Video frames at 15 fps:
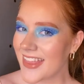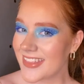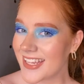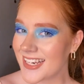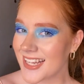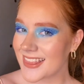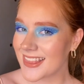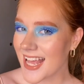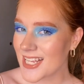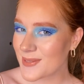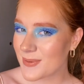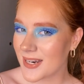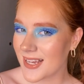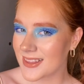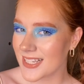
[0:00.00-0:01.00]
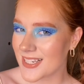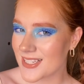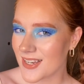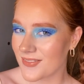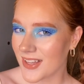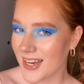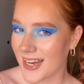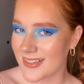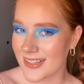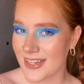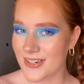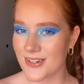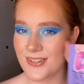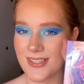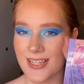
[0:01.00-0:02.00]
then last but not least of the
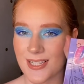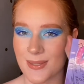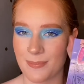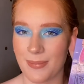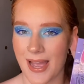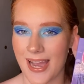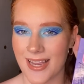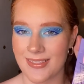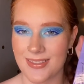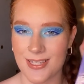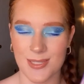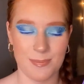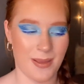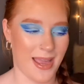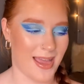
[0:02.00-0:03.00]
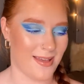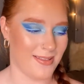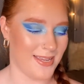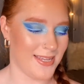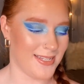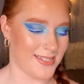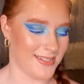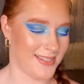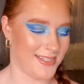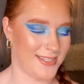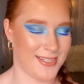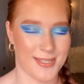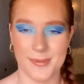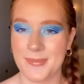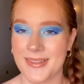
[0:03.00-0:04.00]
highlighters is back in this palette. This is
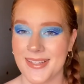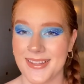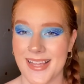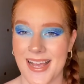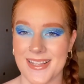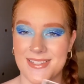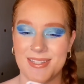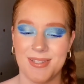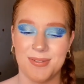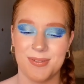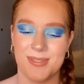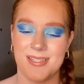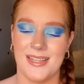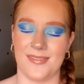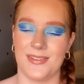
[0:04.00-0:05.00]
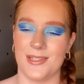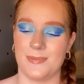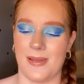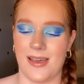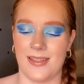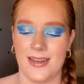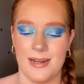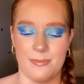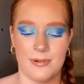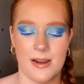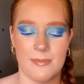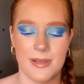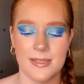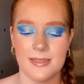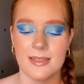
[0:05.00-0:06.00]
gonna be the last that you'll see of this palette, I
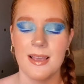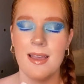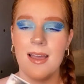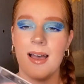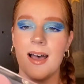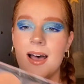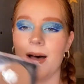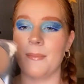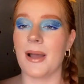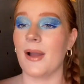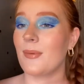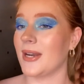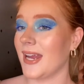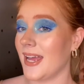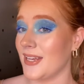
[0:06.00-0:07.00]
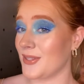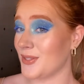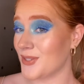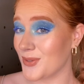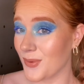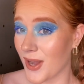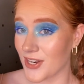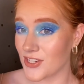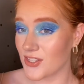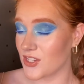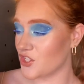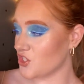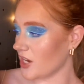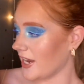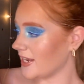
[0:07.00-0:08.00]
promise. I went ahead and swatched the
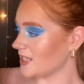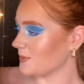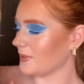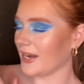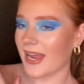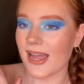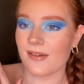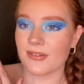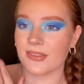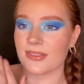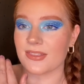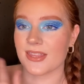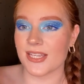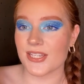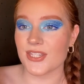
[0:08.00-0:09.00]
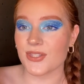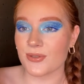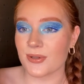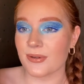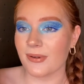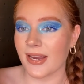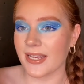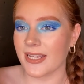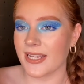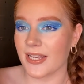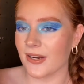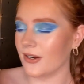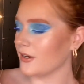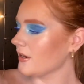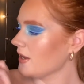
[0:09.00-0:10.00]
shades, but I have these three right
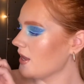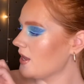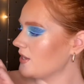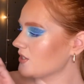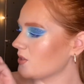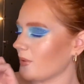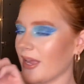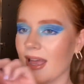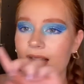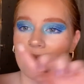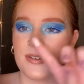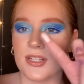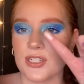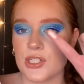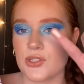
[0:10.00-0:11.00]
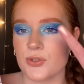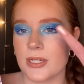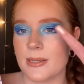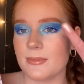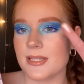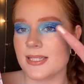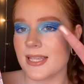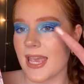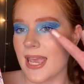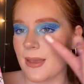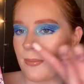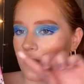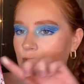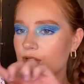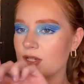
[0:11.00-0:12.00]
here. So we have
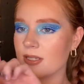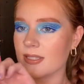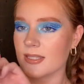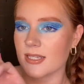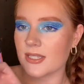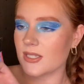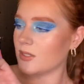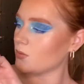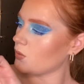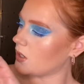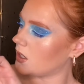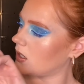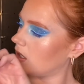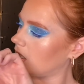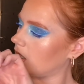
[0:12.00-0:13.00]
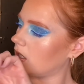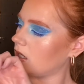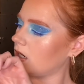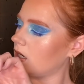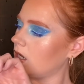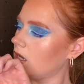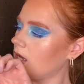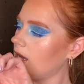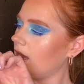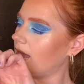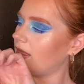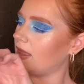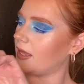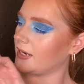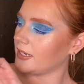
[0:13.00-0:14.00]
Dreamscape, which is this one.
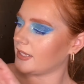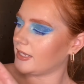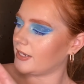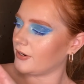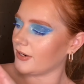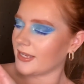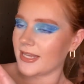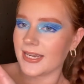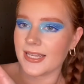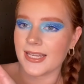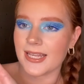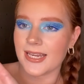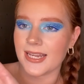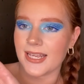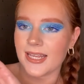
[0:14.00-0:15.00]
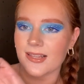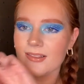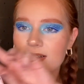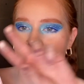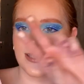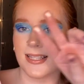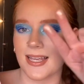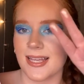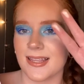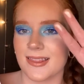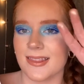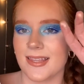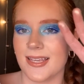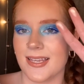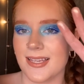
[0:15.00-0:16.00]
And then here, Kitty Kitty, it looks like
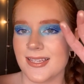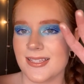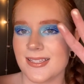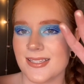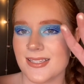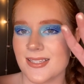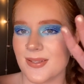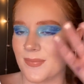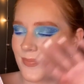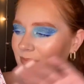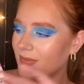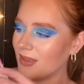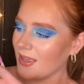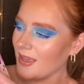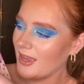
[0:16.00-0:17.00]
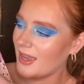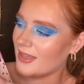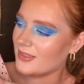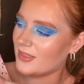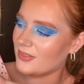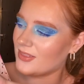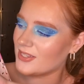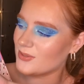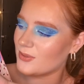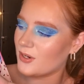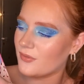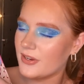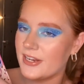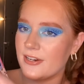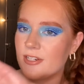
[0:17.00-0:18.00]
this. And then this one
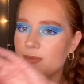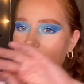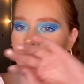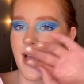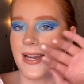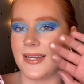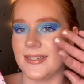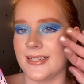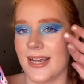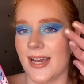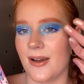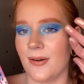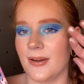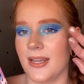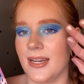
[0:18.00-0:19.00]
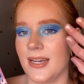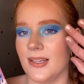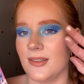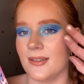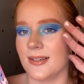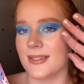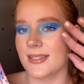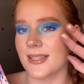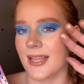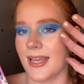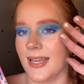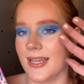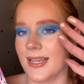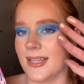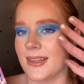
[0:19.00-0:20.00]
over here is Patted Down and it looks
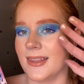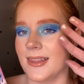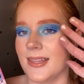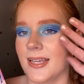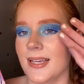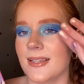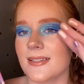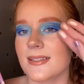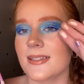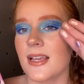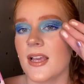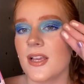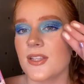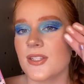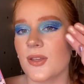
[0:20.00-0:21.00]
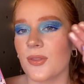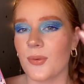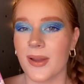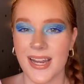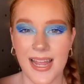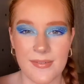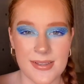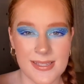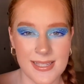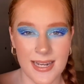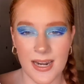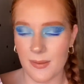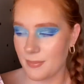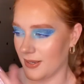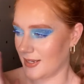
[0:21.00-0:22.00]
like this. So the way I have it set
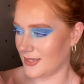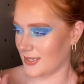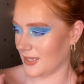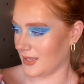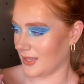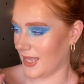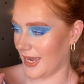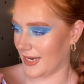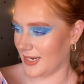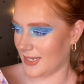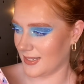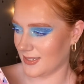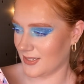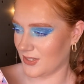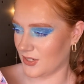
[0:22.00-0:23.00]
up is lightest to